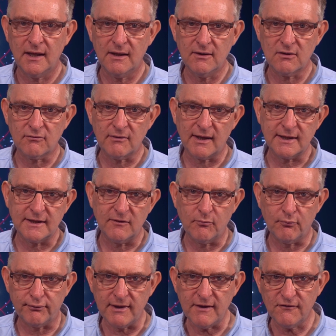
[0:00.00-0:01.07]
in the relatively
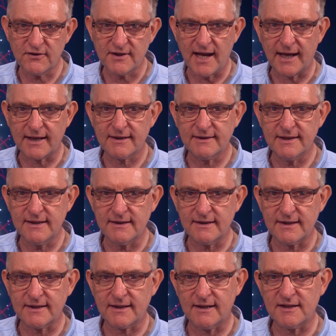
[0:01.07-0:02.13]
brief text, didn't
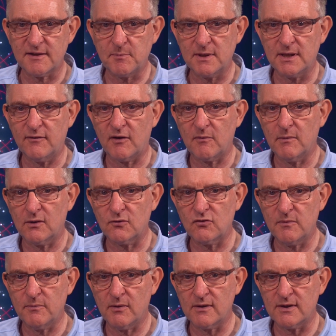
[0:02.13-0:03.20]
discuss specific
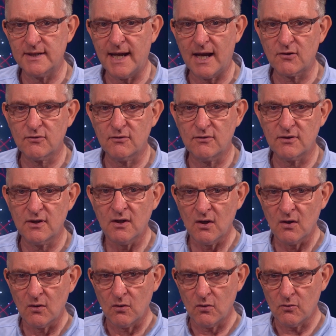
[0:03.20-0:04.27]
monetary policy actions
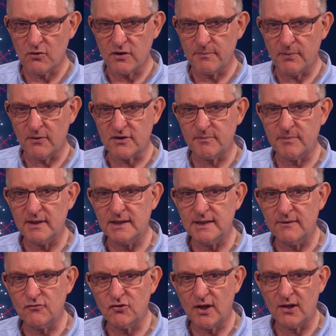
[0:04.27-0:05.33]
or the
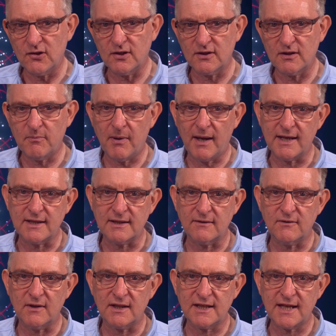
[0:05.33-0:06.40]
possibility of changing the pace
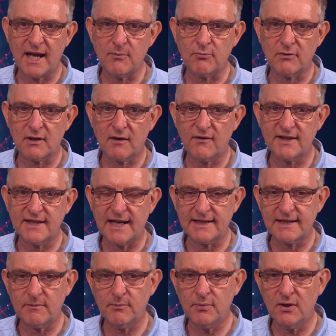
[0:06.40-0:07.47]
of the tapering of its
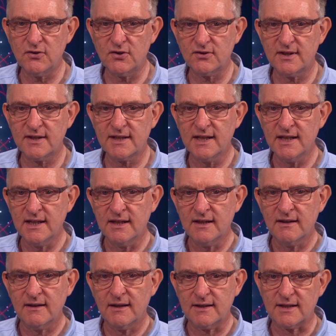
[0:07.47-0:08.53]
asset purchases.
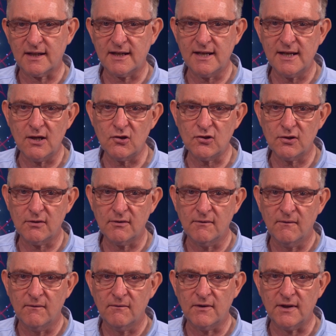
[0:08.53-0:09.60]
That's a key issue
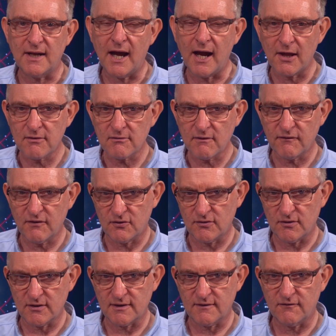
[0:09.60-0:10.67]
that other
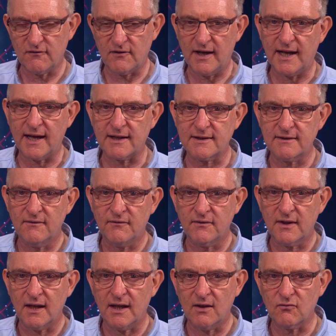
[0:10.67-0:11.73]
officials have flagged
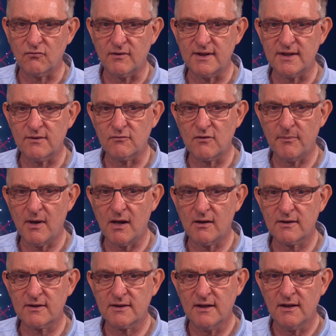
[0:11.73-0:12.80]
in recent
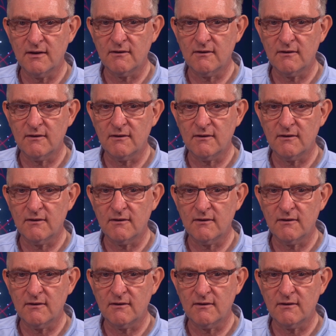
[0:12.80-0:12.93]
remarks.